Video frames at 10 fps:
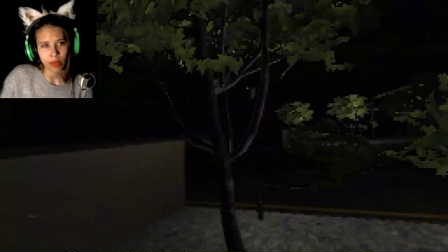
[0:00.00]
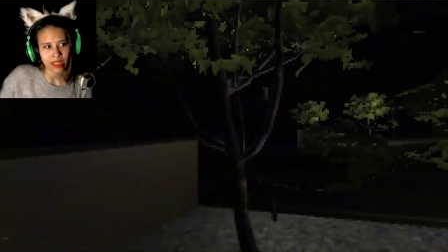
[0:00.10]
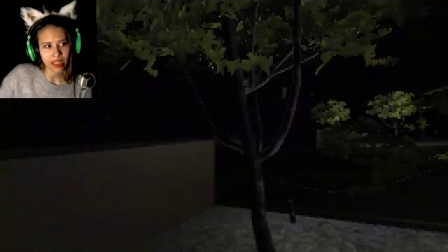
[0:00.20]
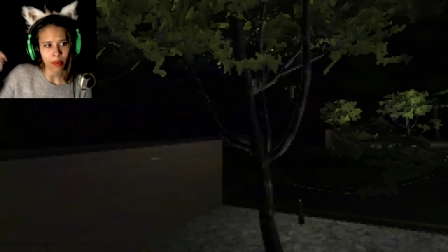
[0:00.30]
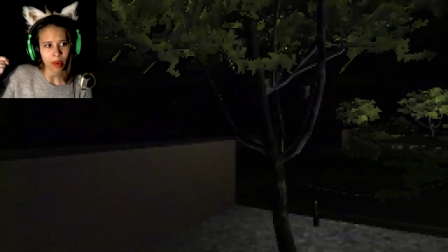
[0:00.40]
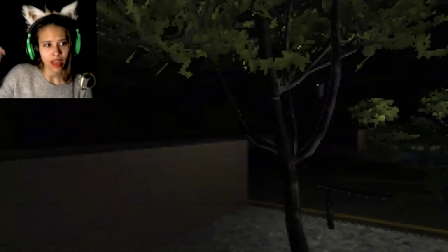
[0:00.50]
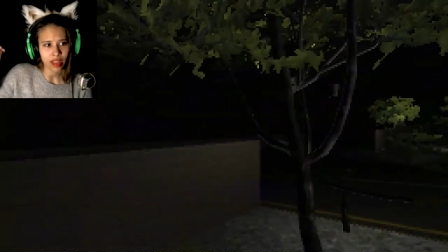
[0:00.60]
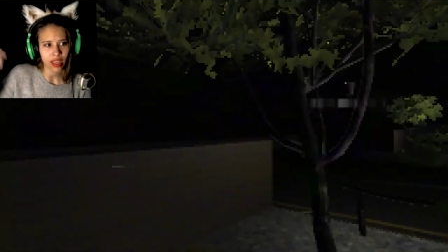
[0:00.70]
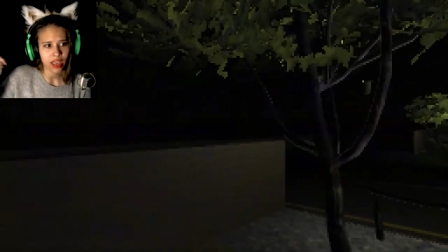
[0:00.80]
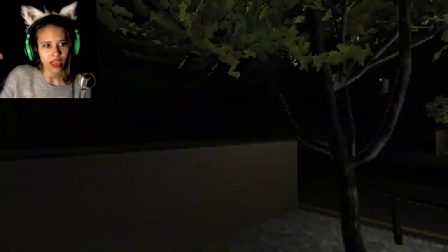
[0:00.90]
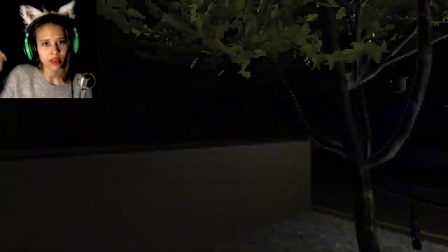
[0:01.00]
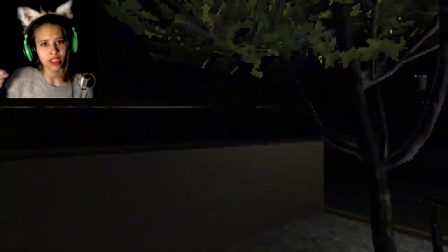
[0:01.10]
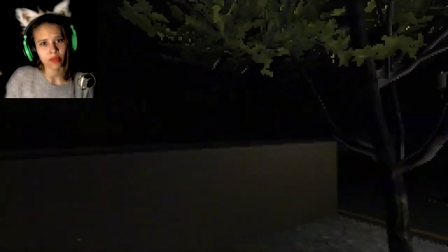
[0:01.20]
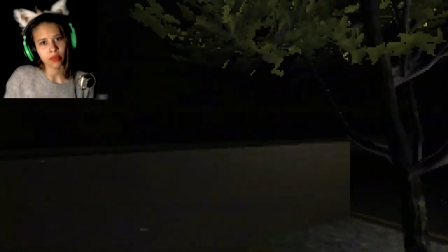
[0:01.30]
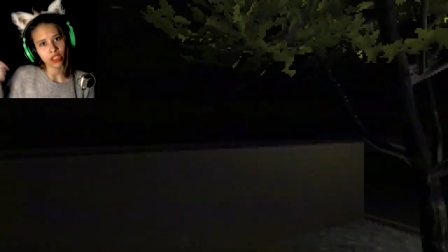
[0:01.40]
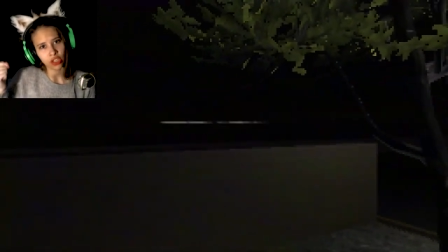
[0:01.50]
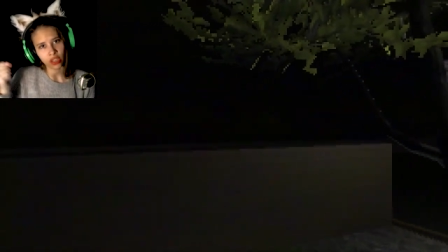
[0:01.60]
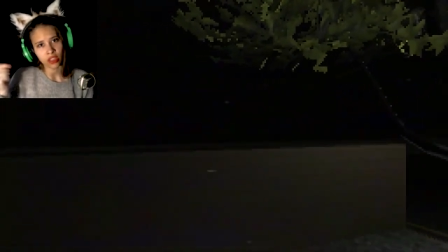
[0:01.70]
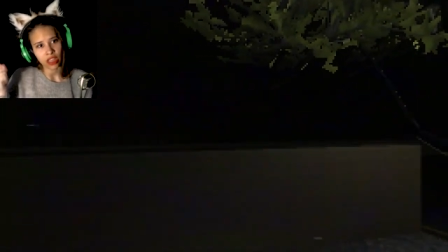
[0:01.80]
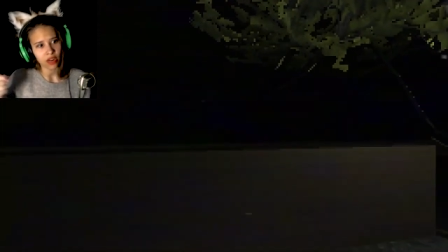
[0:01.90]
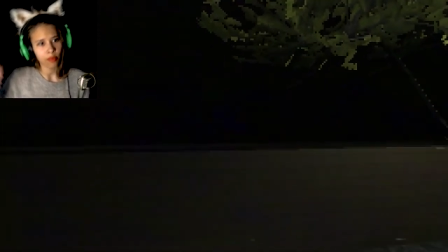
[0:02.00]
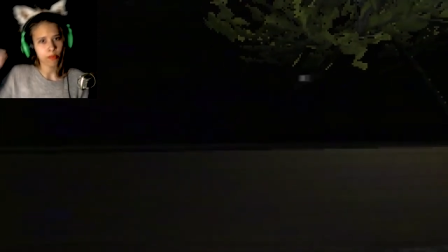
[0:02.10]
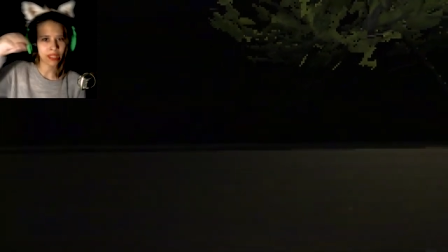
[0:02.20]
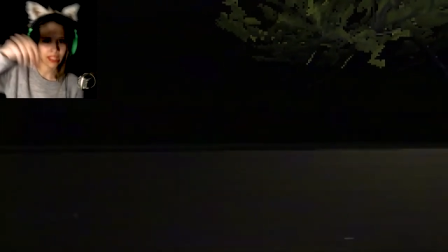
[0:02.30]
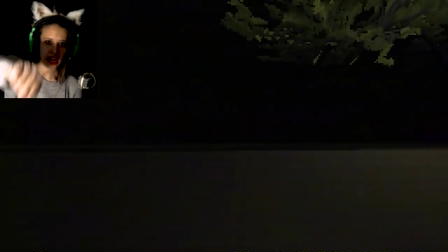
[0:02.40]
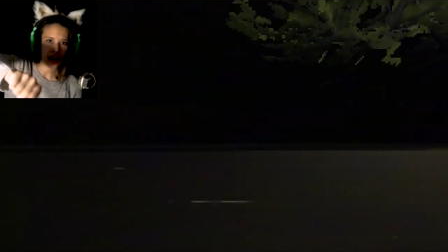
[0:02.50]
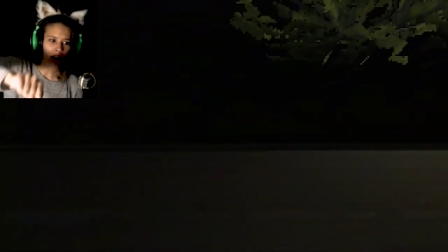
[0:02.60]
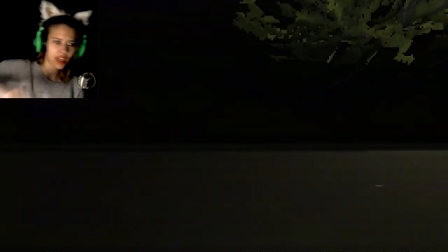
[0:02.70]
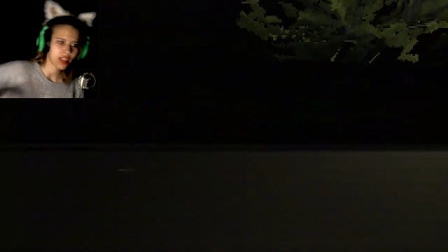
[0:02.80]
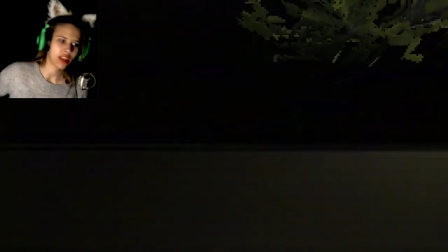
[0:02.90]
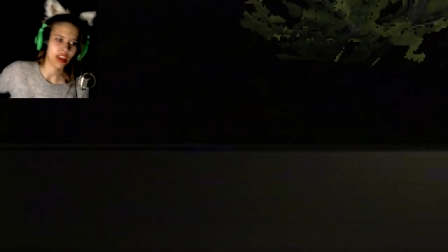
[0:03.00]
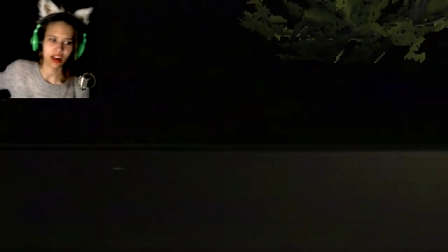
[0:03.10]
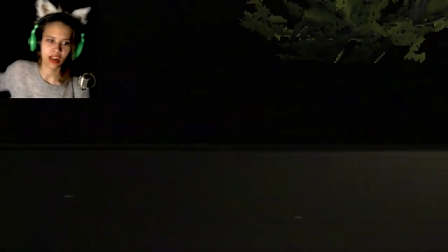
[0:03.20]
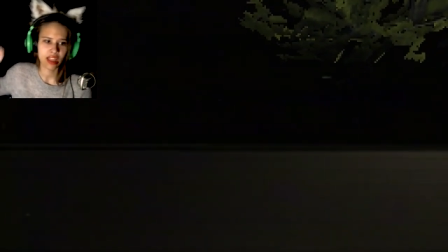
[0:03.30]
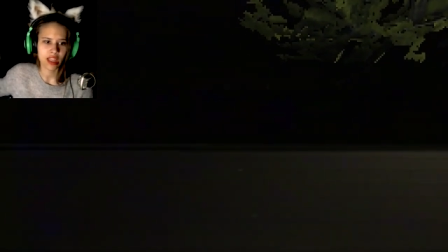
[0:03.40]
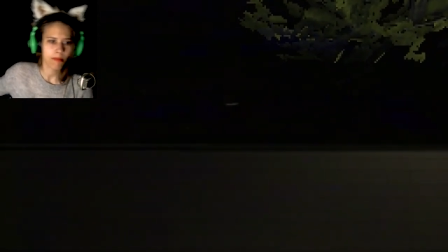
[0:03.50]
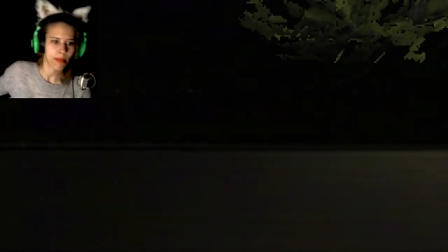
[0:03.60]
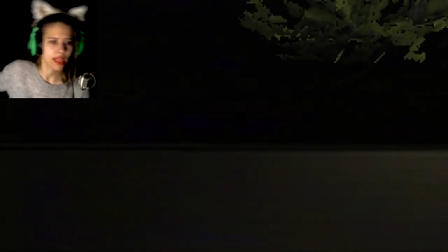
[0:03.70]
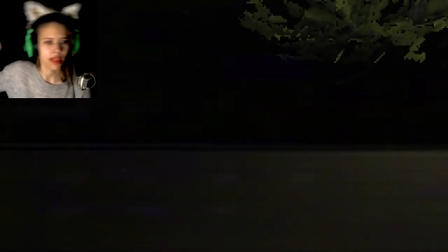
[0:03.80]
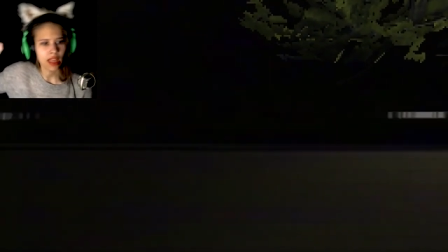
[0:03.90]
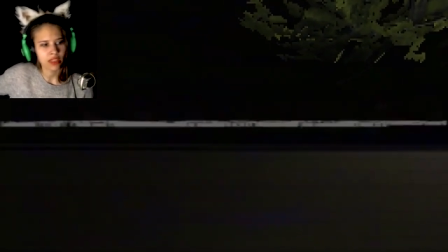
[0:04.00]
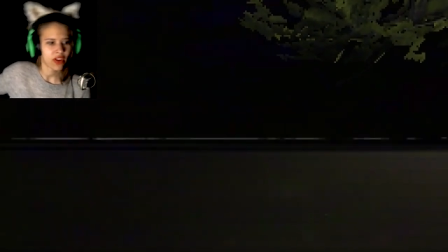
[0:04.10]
Pizza party! Demon enjoyed their pizza and they are gonna make us